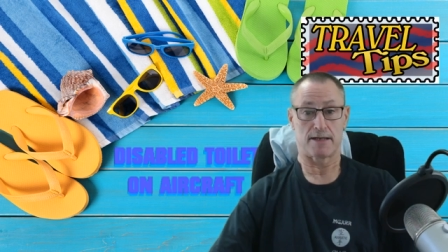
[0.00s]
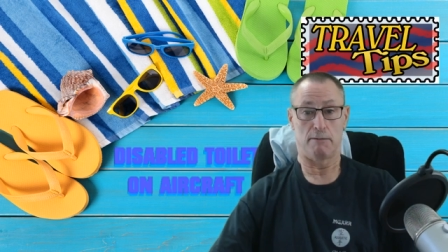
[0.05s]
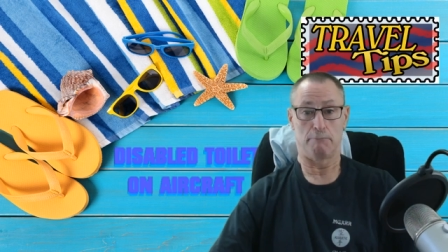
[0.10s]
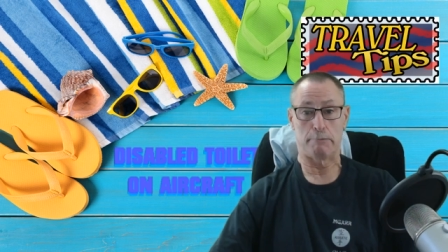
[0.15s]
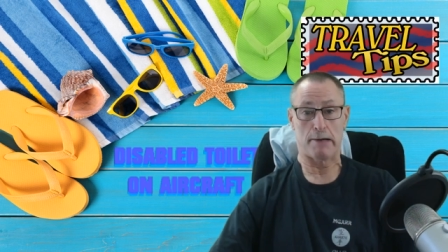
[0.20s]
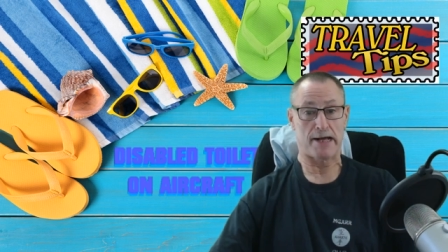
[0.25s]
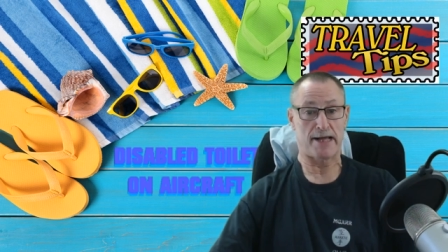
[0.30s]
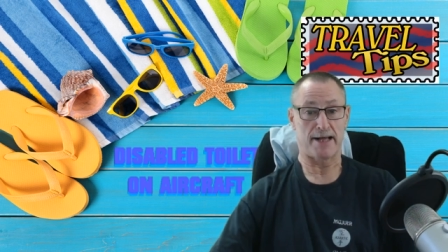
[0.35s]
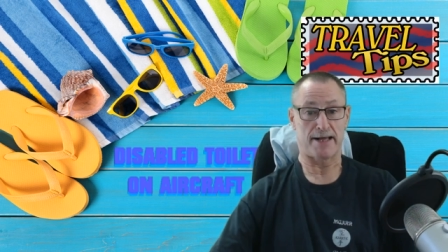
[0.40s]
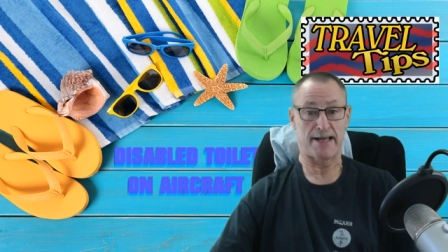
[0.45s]
come
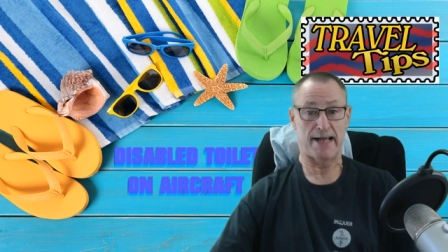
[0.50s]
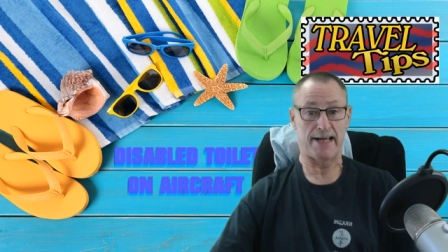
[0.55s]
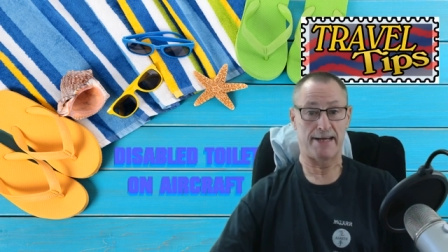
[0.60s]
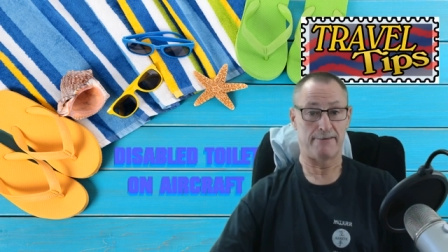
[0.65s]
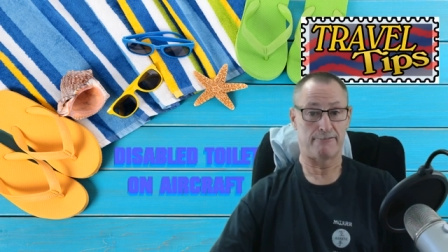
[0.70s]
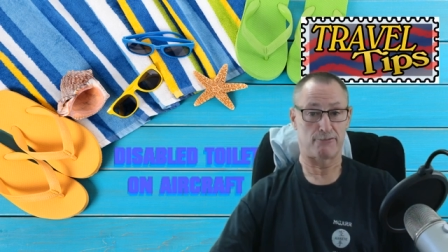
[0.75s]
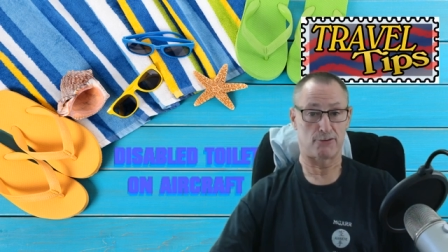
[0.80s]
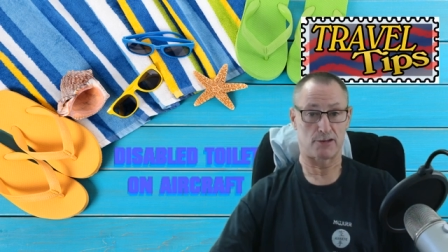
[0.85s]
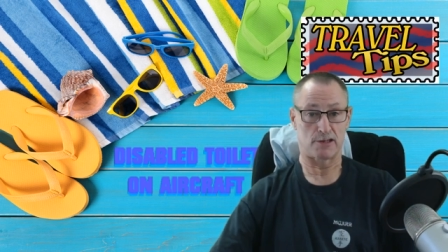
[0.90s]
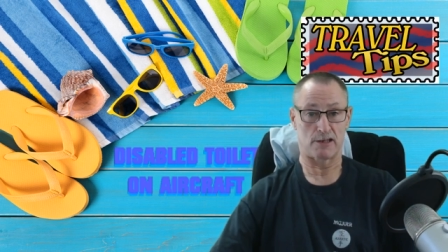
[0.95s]
back
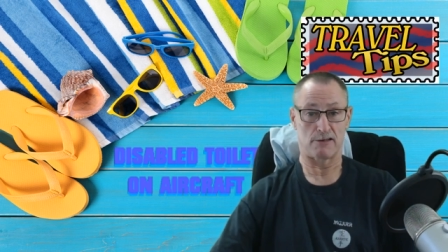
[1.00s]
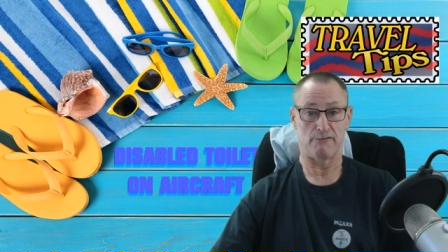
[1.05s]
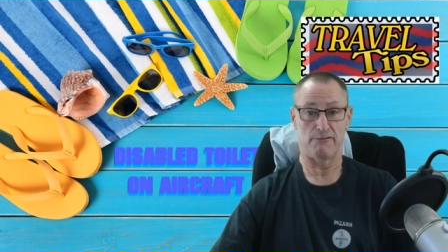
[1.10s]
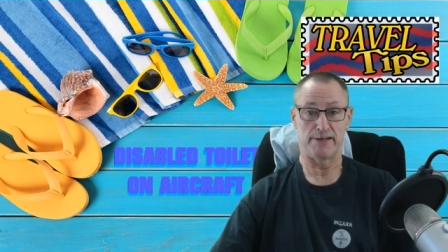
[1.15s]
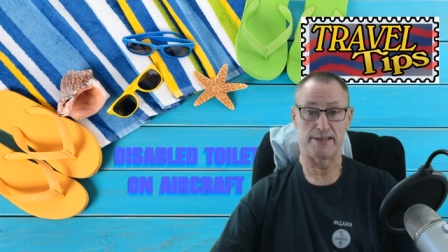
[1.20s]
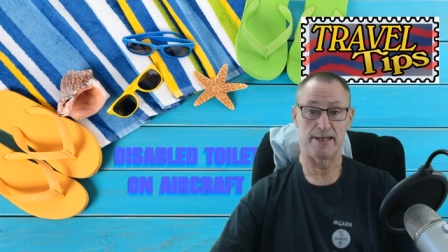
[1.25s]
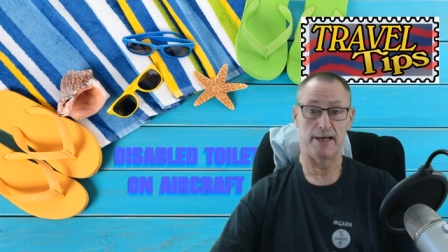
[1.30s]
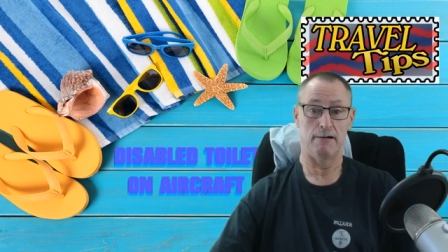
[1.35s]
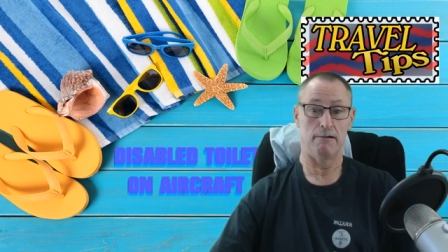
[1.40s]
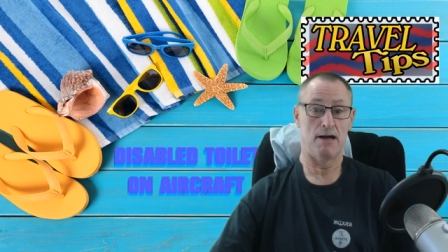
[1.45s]
again for another
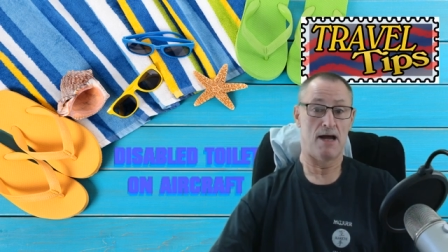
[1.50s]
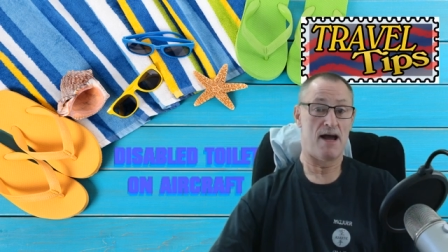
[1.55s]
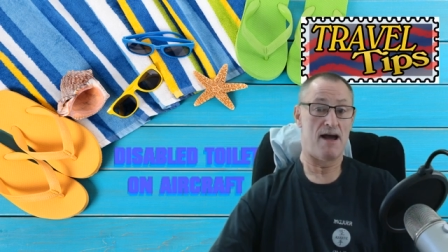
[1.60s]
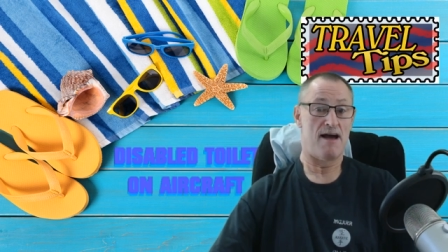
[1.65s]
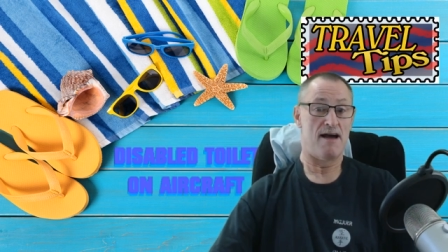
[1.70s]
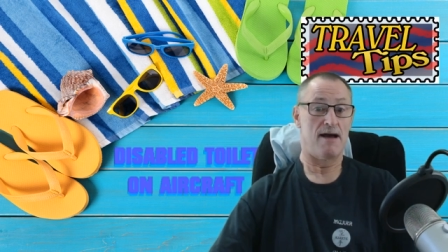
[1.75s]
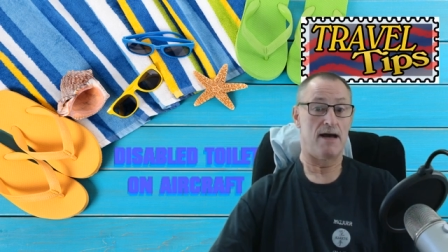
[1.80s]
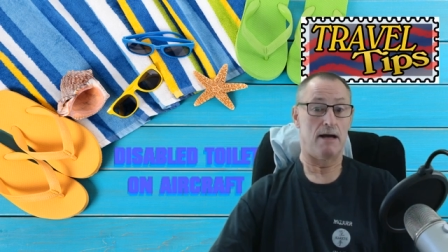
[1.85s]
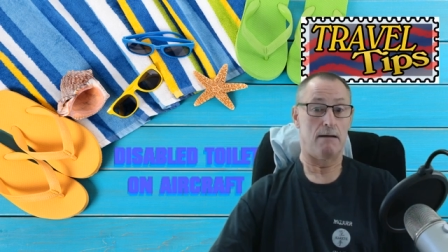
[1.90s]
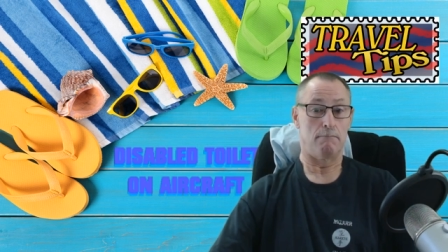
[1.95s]
video.
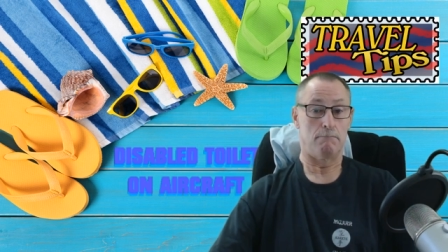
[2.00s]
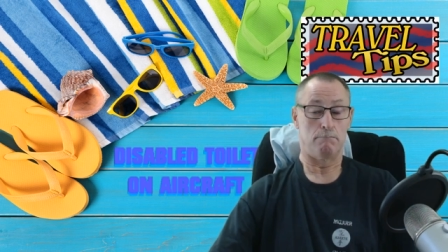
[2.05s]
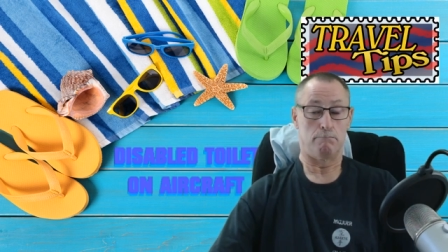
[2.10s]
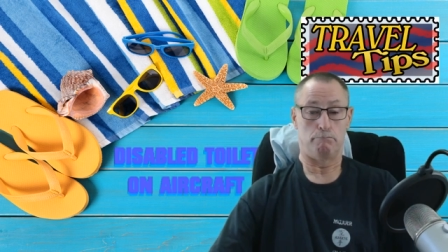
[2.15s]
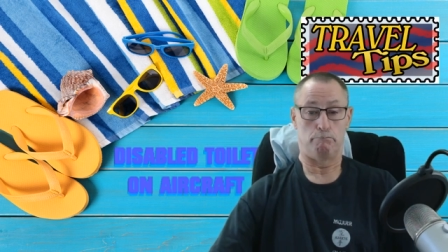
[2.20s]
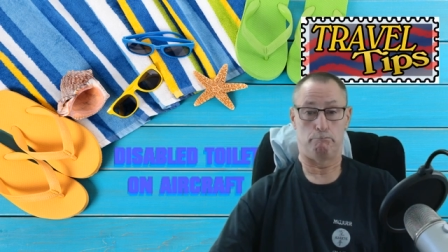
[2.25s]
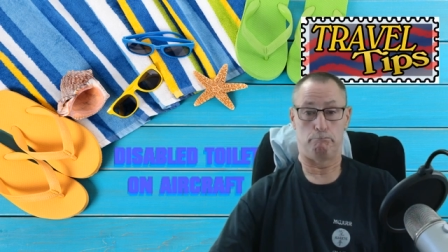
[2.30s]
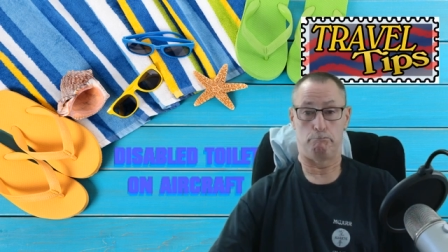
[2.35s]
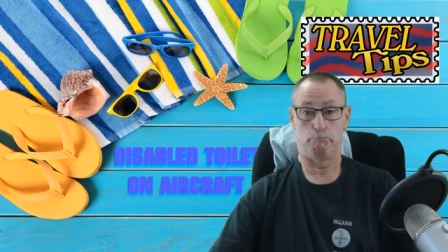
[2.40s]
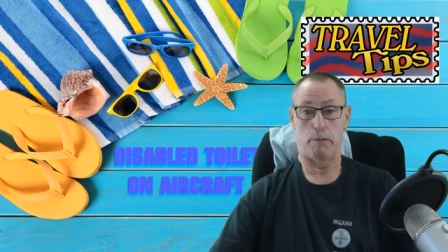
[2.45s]

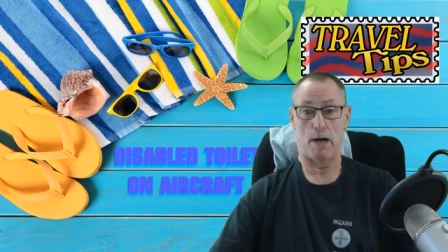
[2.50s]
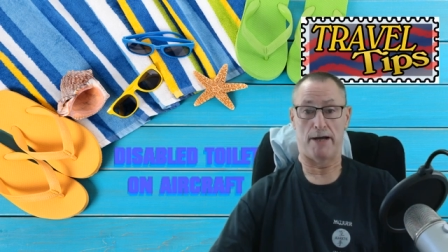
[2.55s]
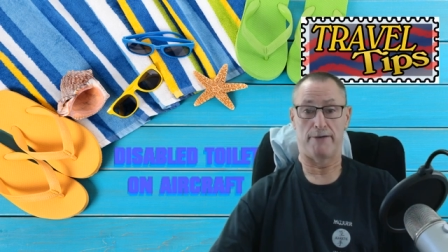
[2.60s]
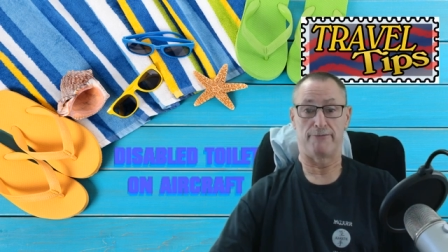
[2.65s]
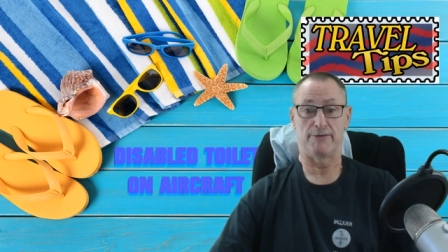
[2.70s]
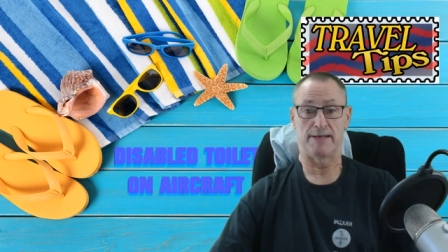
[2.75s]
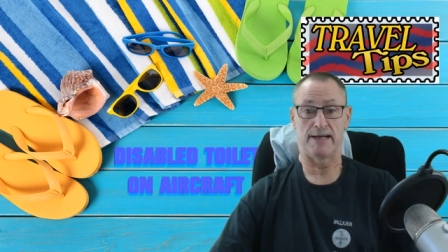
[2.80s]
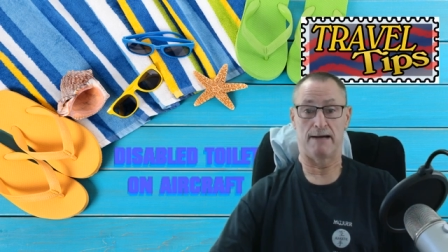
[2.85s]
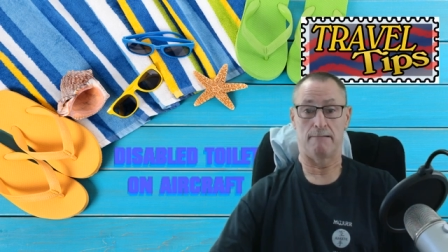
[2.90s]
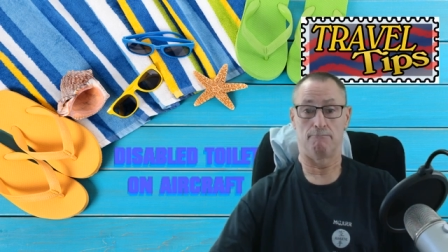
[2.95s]
Bye
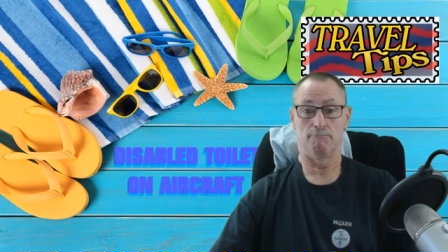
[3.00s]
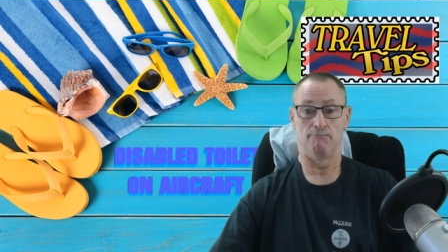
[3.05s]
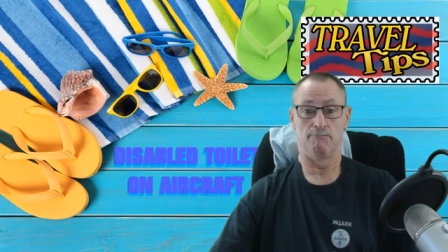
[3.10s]
for now.